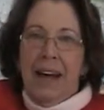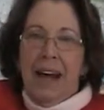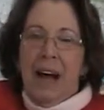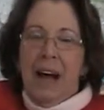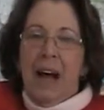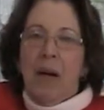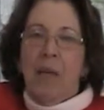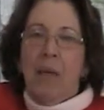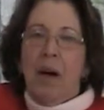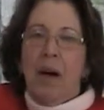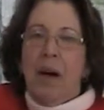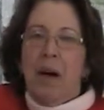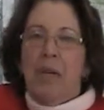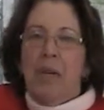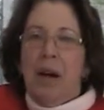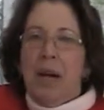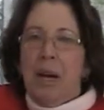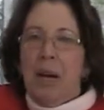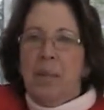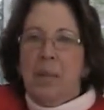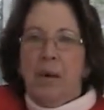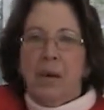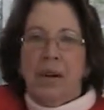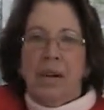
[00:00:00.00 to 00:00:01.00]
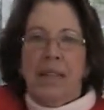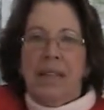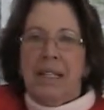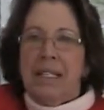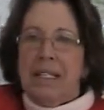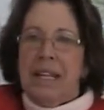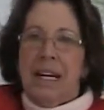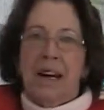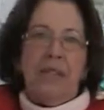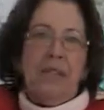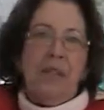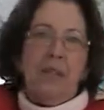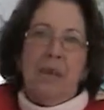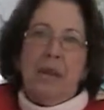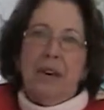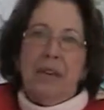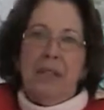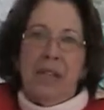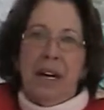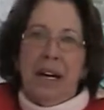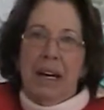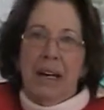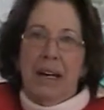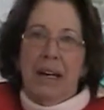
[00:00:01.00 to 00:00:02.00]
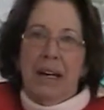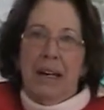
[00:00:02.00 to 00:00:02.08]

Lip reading: I want to write a book that's never been written.